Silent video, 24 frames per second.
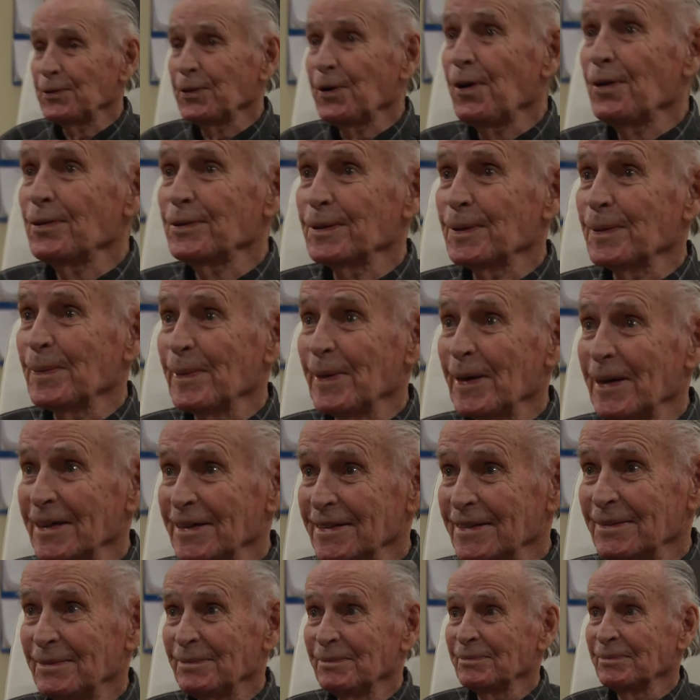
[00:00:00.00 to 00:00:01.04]
talking about.
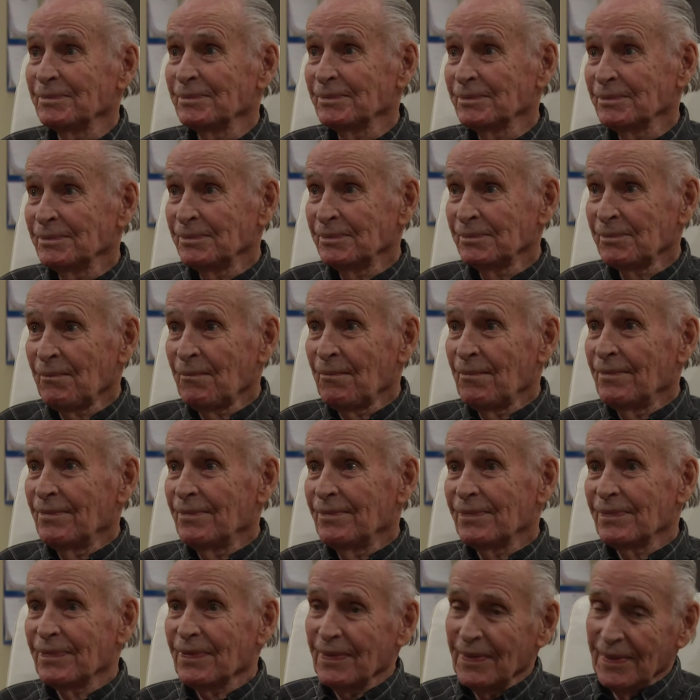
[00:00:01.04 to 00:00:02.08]

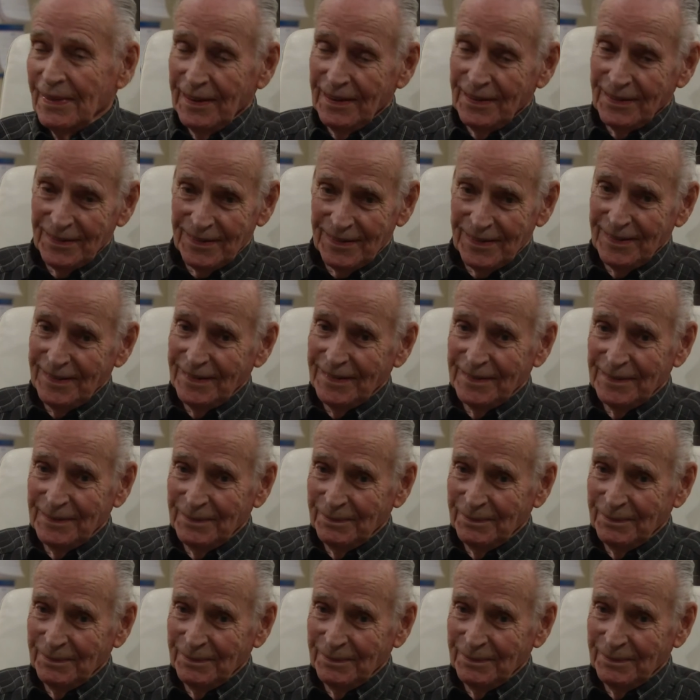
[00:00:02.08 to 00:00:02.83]
Just, uh,